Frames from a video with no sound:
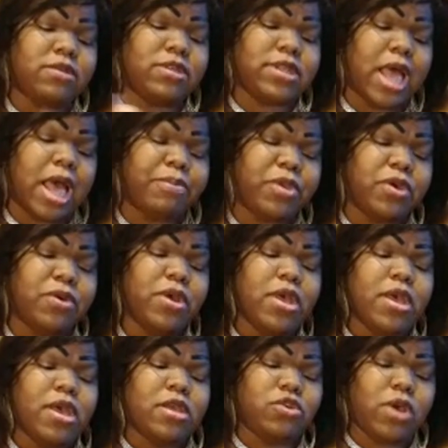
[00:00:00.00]
stop you,
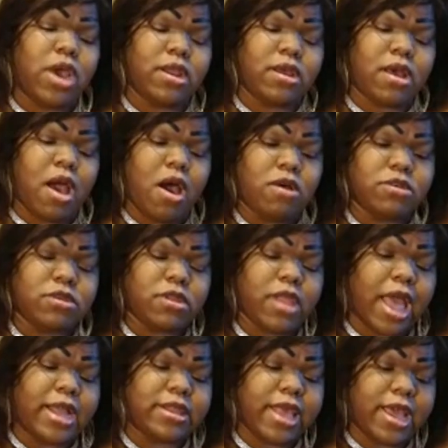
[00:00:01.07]
trying to cause,
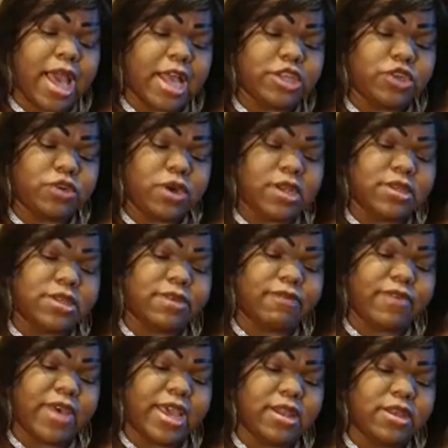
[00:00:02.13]
like they got you under
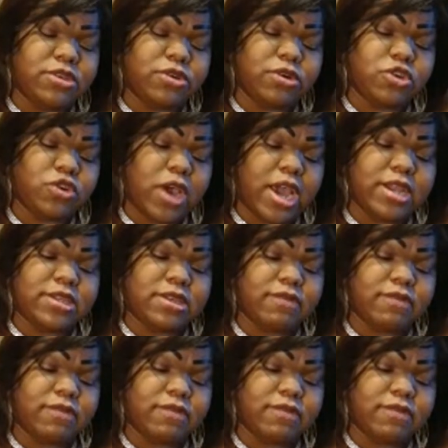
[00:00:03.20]
surveillance or trying to